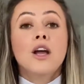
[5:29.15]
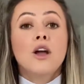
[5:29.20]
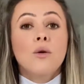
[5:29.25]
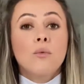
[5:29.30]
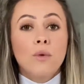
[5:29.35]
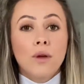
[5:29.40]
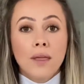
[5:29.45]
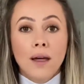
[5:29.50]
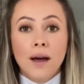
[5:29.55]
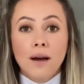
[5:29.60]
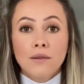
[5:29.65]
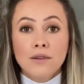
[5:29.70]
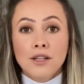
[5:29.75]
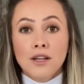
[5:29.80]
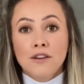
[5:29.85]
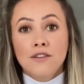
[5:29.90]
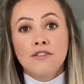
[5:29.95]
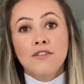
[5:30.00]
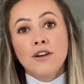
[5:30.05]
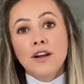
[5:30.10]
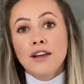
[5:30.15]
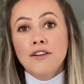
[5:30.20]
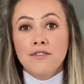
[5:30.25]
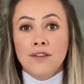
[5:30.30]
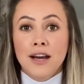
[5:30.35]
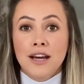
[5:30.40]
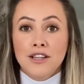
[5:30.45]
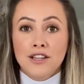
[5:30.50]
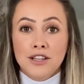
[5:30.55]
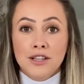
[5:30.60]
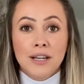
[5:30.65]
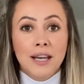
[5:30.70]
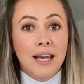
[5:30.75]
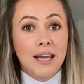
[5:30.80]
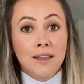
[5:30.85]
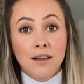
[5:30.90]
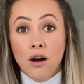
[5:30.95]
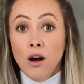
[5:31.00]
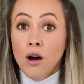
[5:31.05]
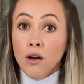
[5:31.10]
without a fully fledged
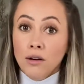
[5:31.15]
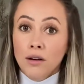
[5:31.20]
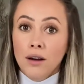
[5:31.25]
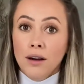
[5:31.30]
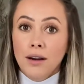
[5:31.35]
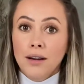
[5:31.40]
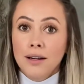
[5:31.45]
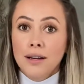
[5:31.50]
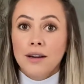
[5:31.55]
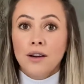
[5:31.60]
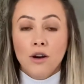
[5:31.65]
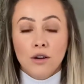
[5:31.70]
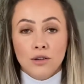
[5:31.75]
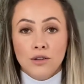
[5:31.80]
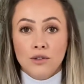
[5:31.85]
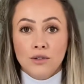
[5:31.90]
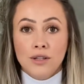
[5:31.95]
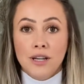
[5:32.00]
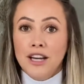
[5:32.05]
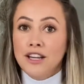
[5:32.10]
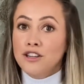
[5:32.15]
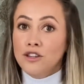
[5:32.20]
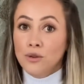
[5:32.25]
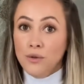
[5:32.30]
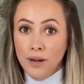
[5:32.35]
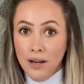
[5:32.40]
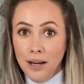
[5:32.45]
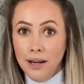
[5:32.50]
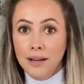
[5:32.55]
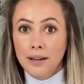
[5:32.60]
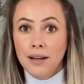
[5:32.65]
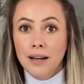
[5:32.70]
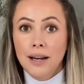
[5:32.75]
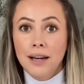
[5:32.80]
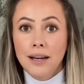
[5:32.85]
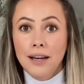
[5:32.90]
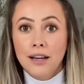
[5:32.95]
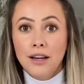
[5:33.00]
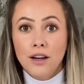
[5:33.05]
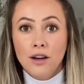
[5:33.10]
either online consultation or
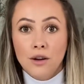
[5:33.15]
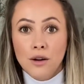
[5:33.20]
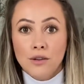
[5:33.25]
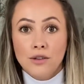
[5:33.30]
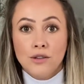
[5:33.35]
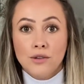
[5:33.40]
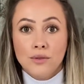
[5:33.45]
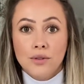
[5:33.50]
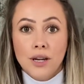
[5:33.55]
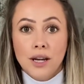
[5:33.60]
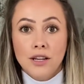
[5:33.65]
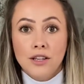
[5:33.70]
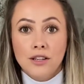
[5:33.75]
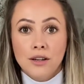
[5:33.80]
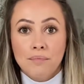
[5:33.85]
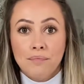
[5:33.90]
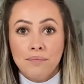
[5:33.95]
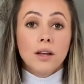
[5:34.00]
in-clinic consultation.